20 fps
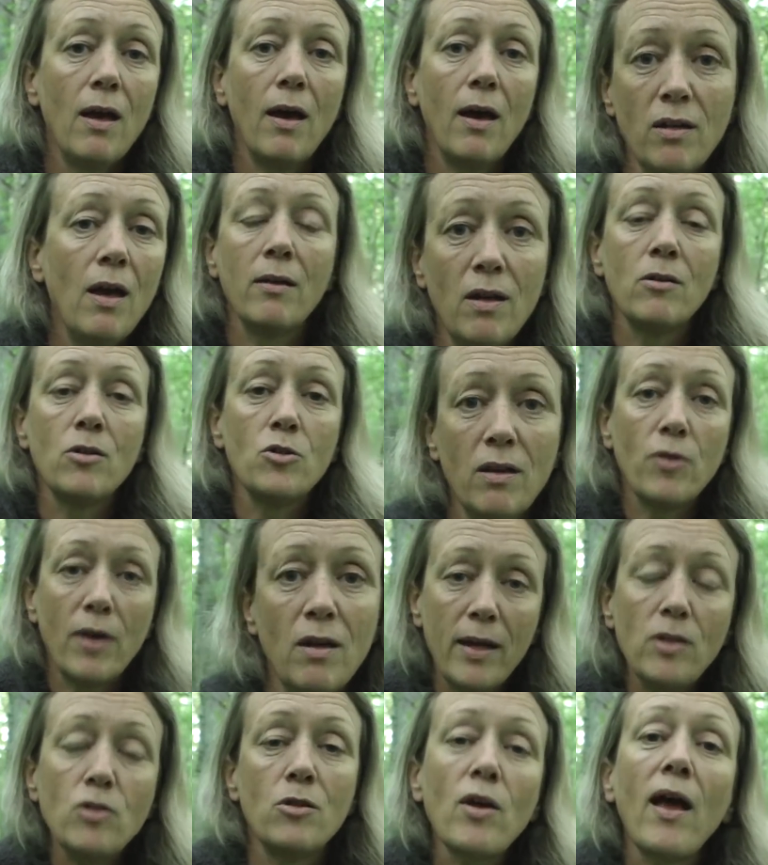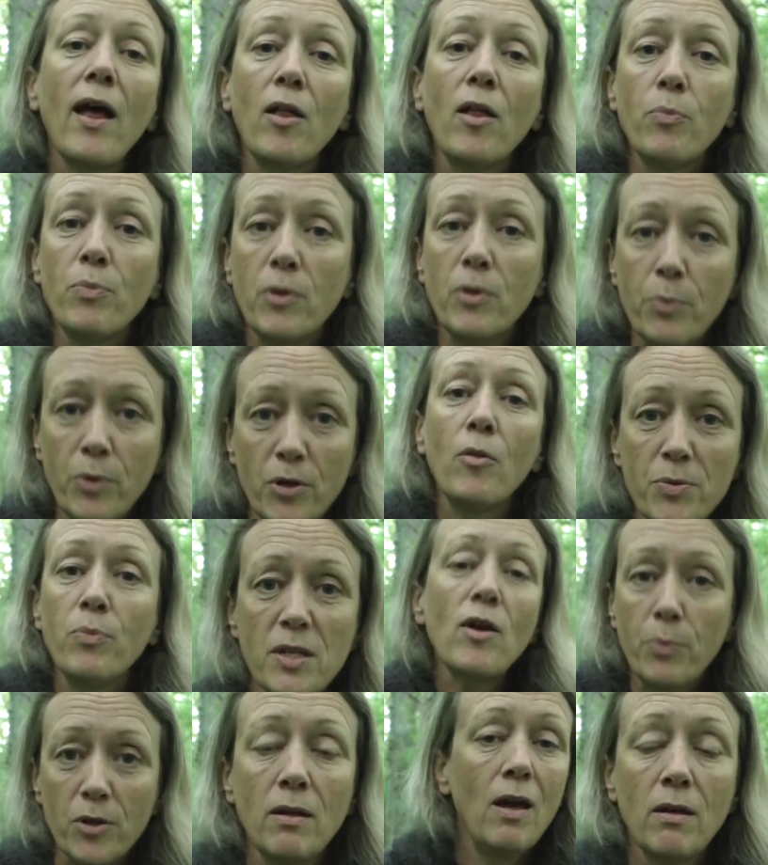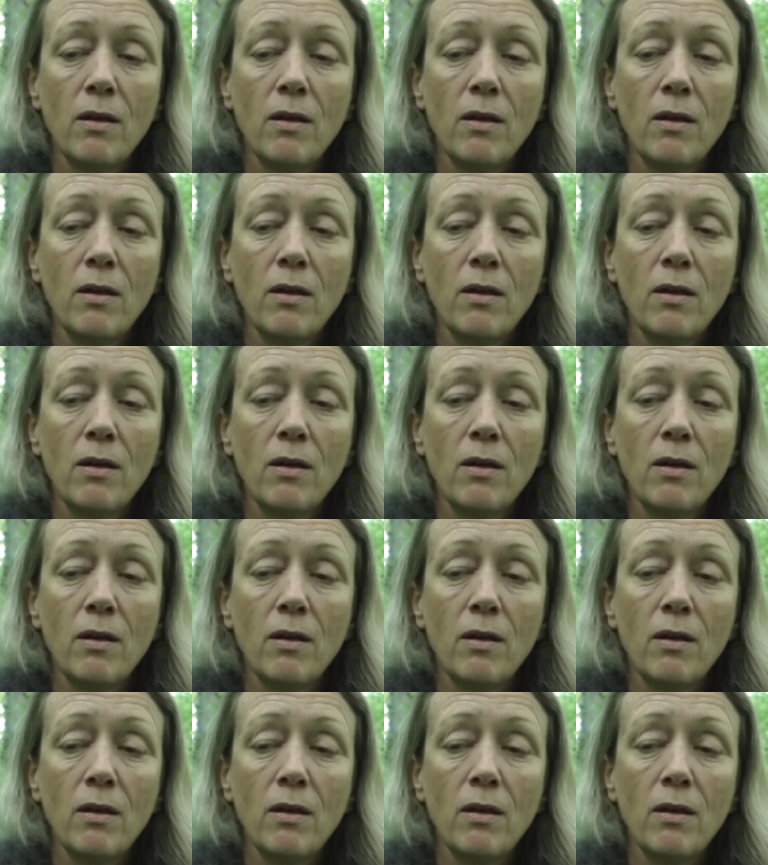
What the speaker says: and trying to help the person.